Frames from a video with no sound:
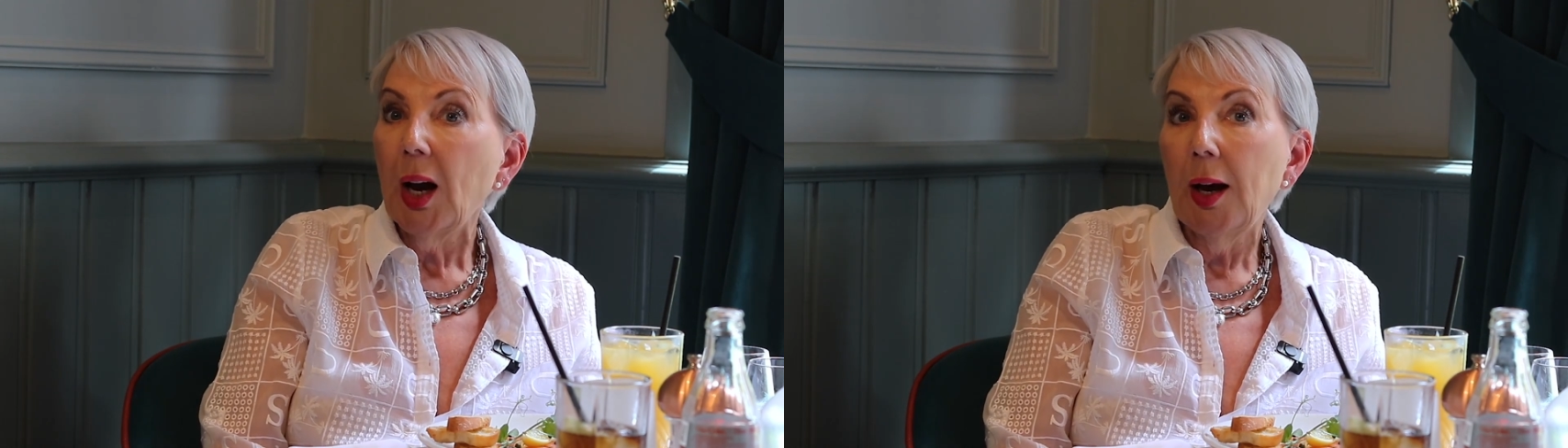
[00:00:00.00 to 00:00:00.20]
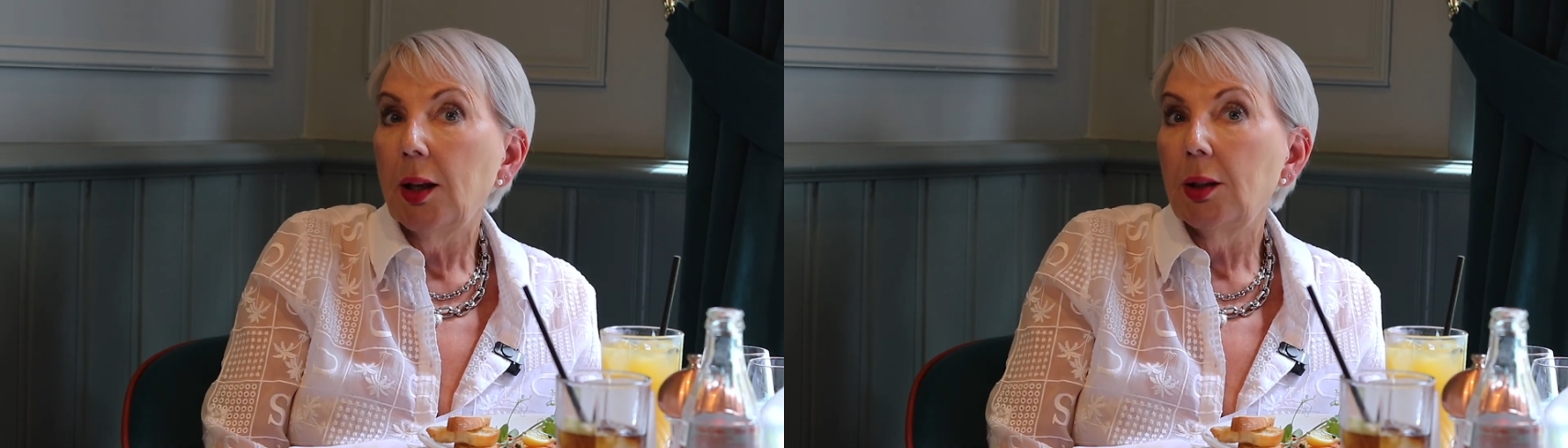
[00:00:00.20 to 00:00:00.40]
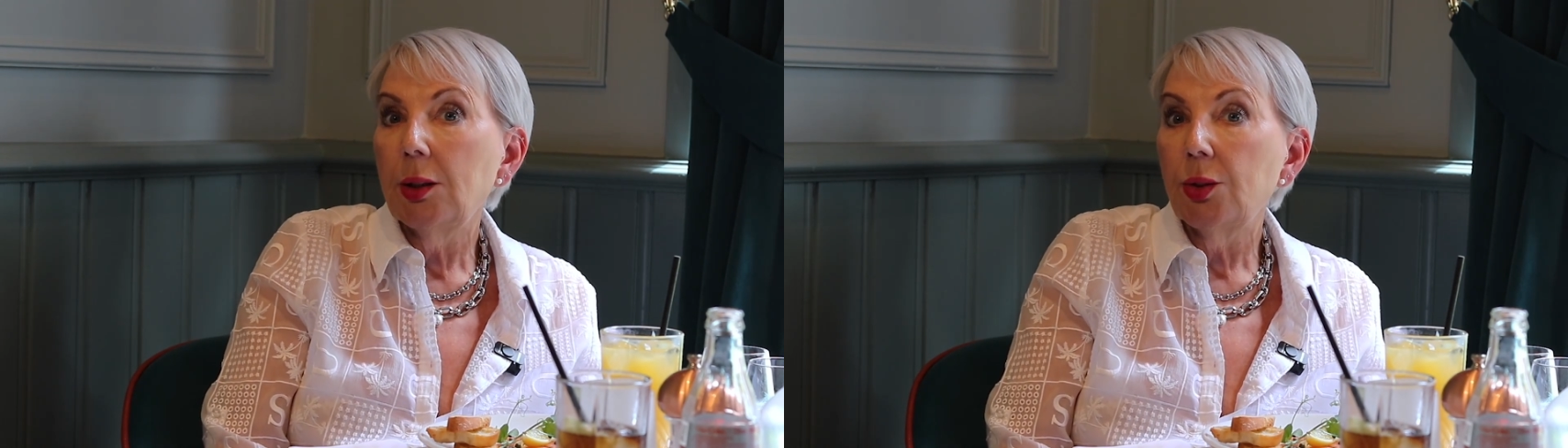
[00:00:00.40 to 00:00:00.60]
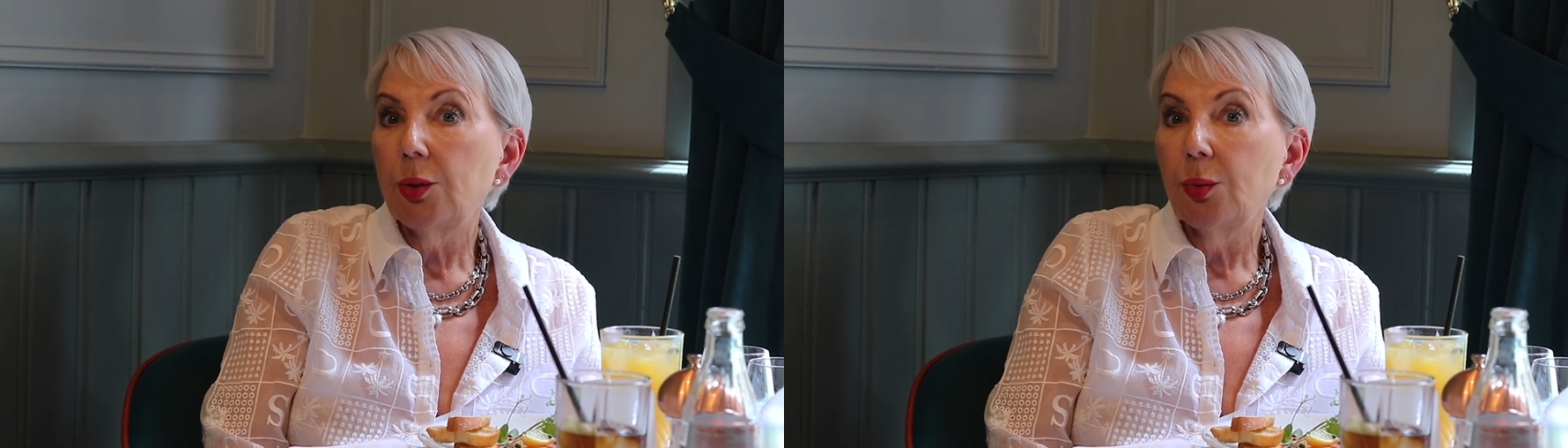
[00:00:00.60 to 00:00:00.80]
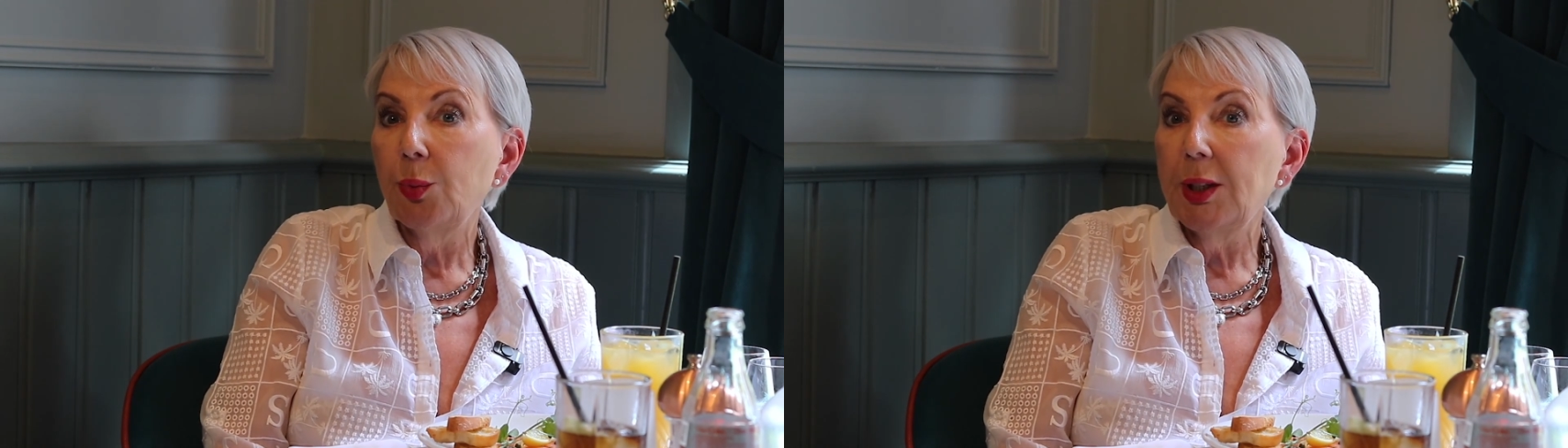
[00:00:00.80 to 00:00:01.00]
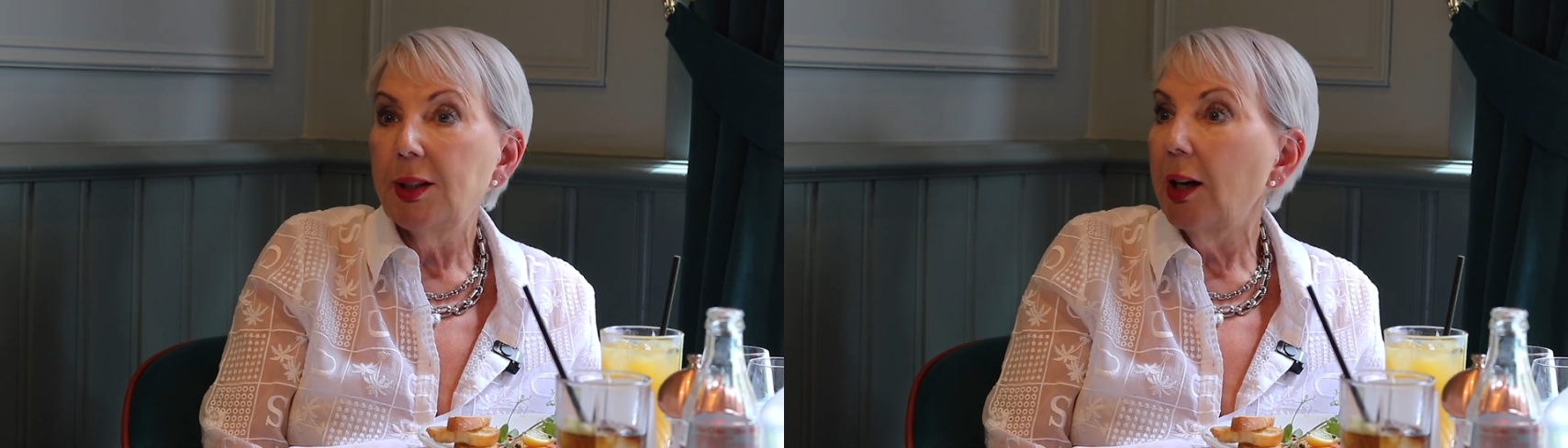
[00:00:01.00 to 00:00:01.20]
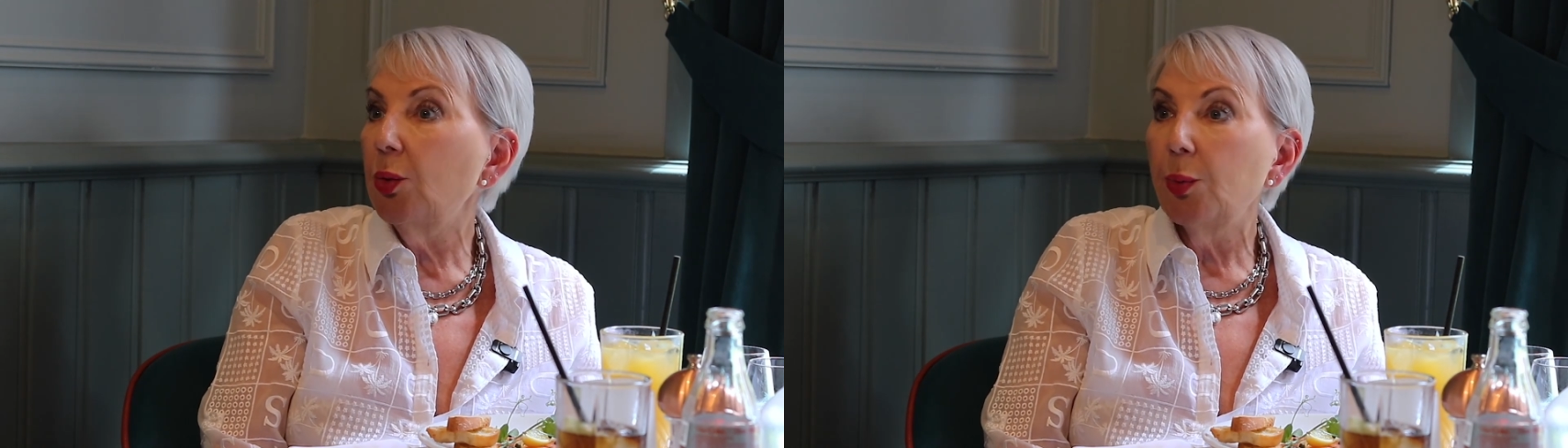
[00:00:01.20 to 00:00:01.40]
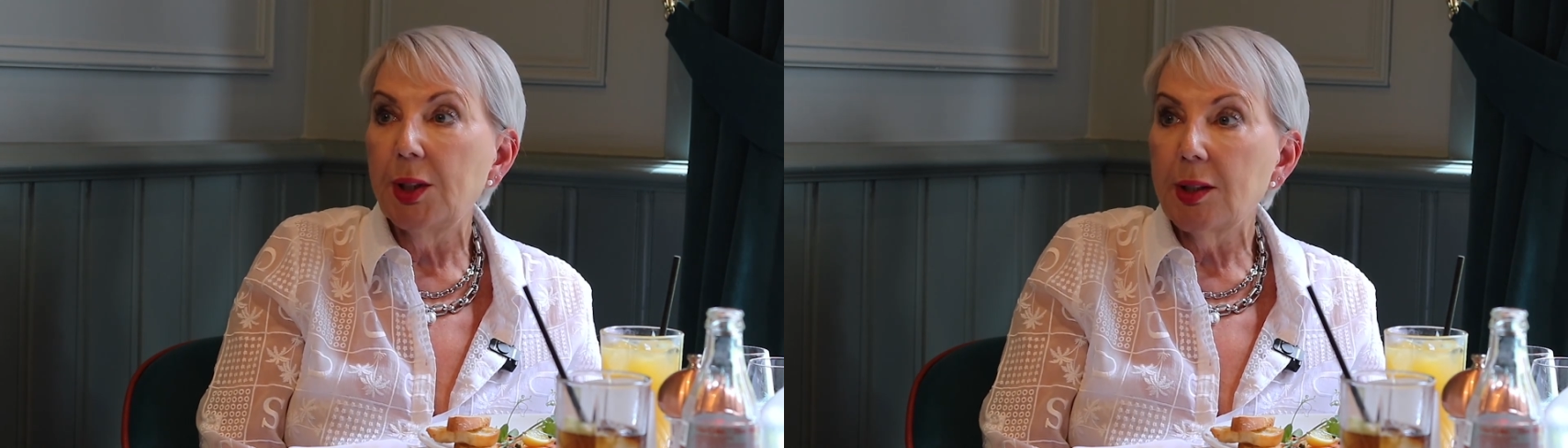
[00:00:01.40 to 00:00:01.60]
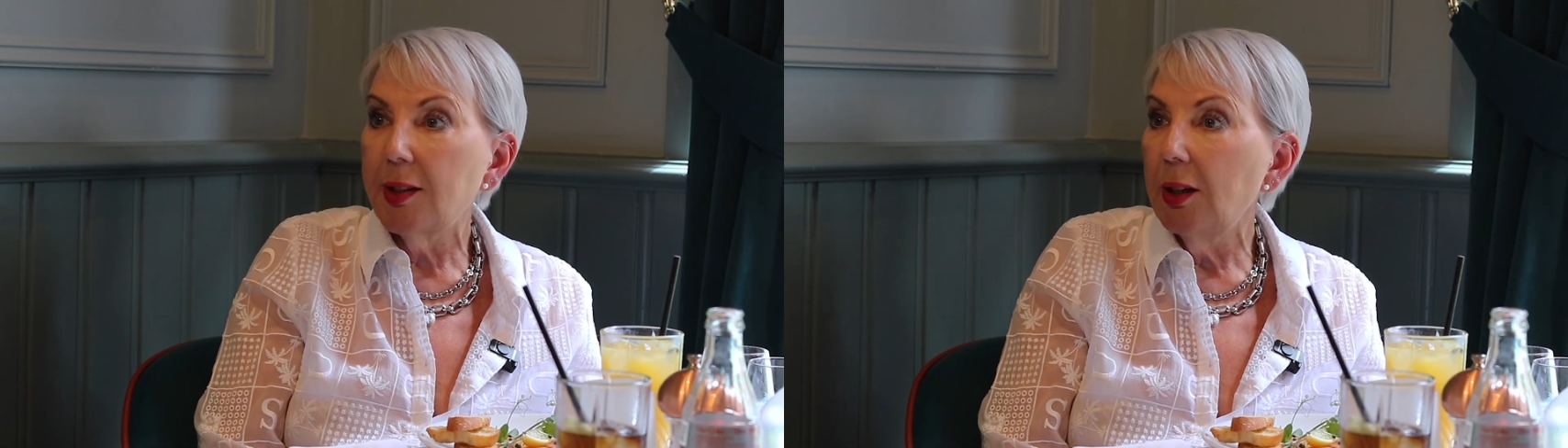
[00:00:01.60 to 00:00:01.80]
and we dealt with it